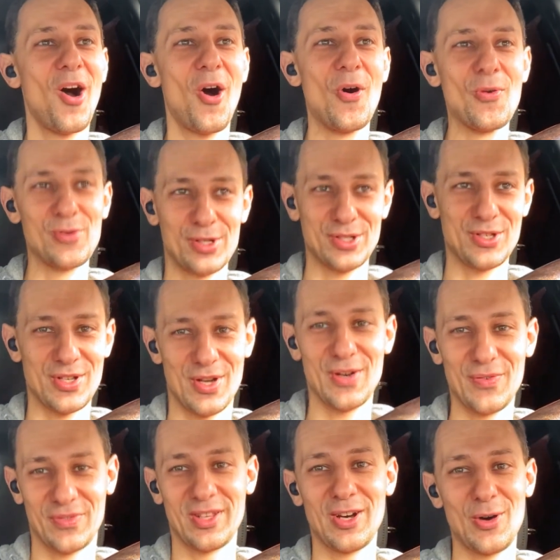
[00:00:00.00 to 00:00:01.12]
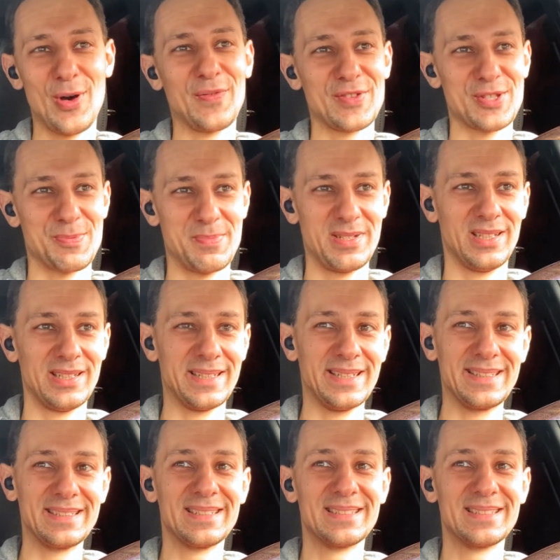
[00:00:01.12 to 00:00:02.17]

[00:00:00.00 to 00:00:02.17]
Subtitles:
owners of the office building,